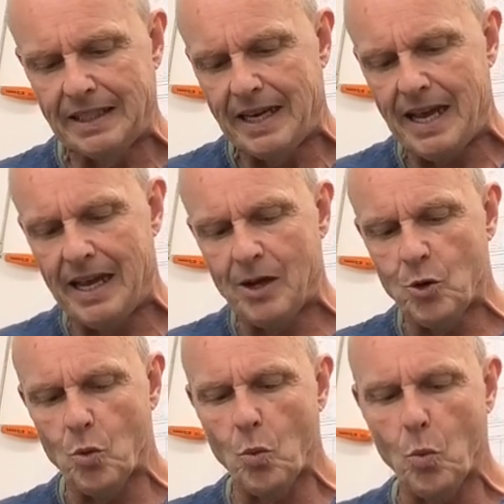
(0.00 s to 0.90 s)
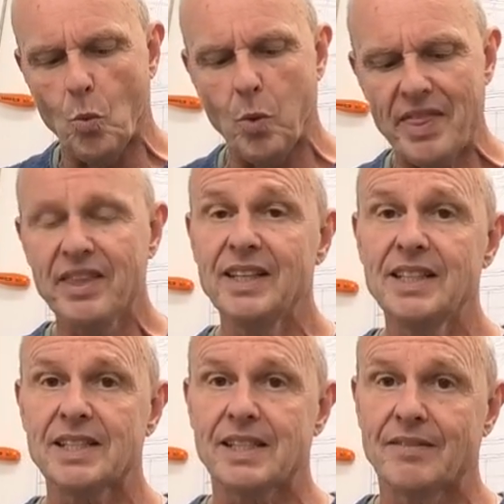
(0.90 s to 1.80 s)
Now, when
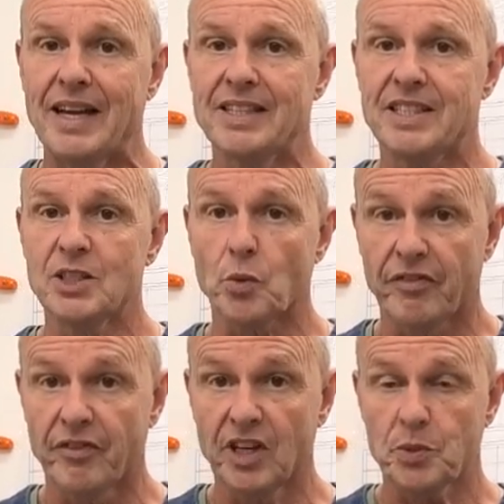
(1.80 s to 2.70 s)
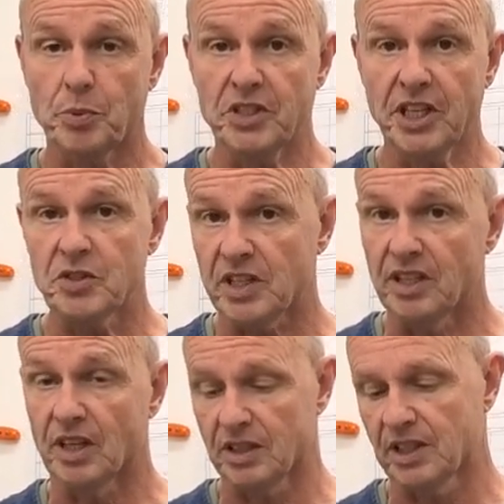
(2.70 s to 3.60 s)
these engines were first produced
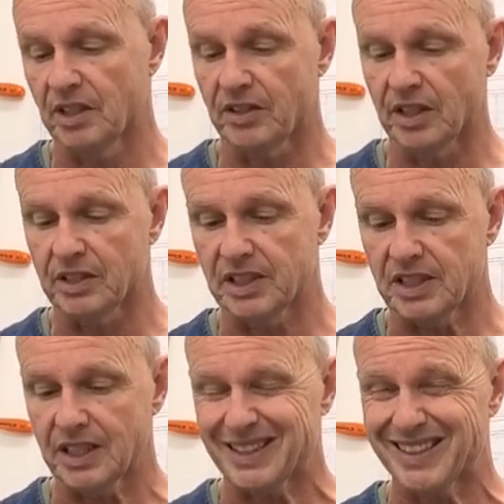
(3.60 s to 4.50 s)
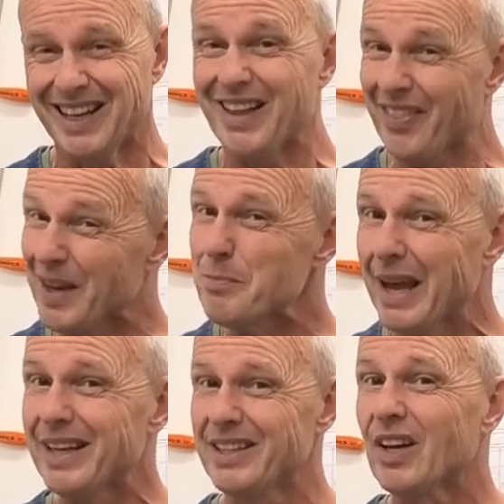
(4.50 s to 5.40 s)
in 1936, they
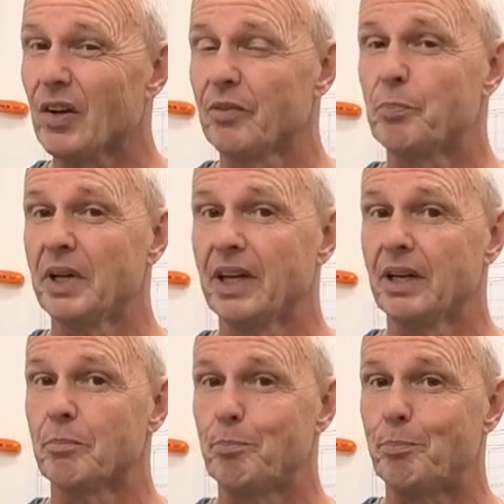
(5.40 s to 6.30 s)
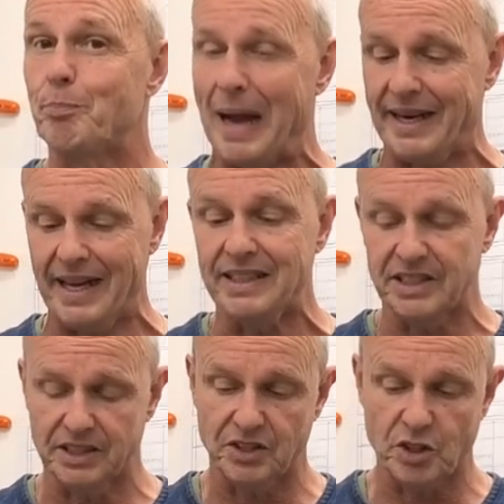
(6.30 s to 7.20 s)
may not have been bad
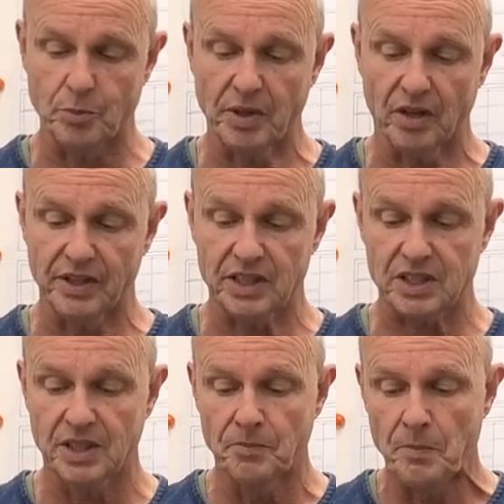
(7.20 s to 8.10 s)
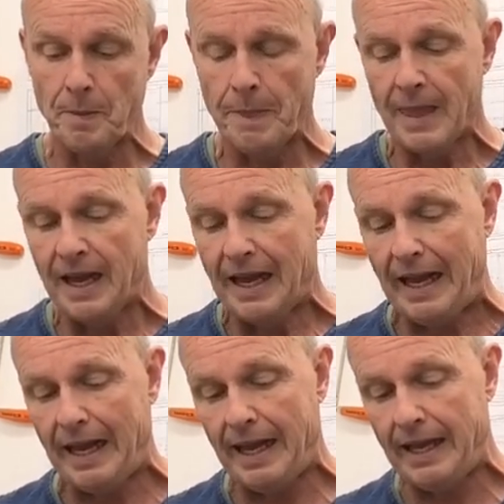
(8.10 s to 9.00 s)
engines, to be honest.
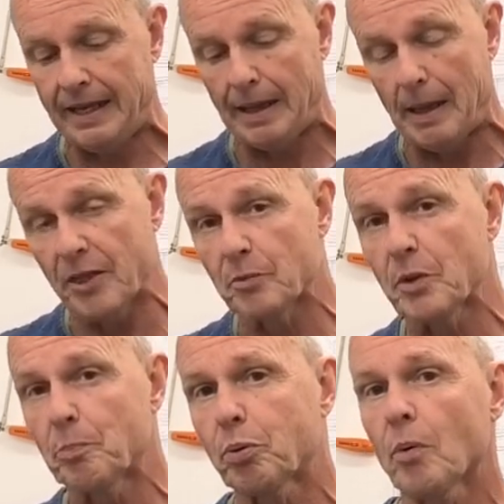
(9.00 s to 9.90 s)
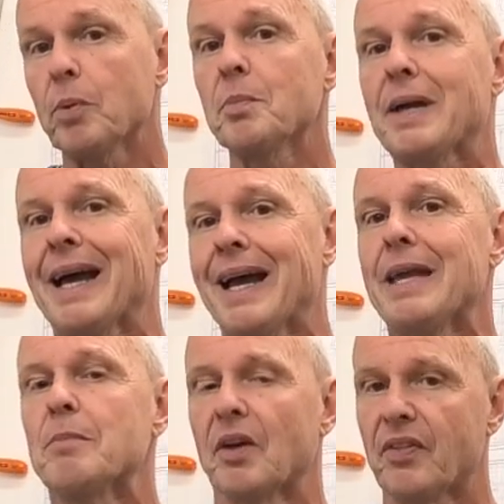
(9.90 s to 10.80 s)
Uh, the, the problem
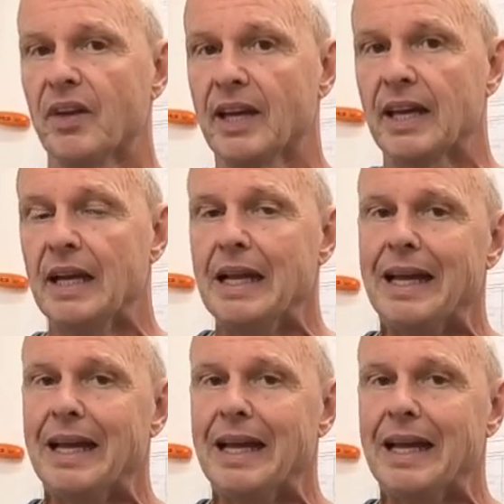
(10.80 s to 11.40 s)
came, I think,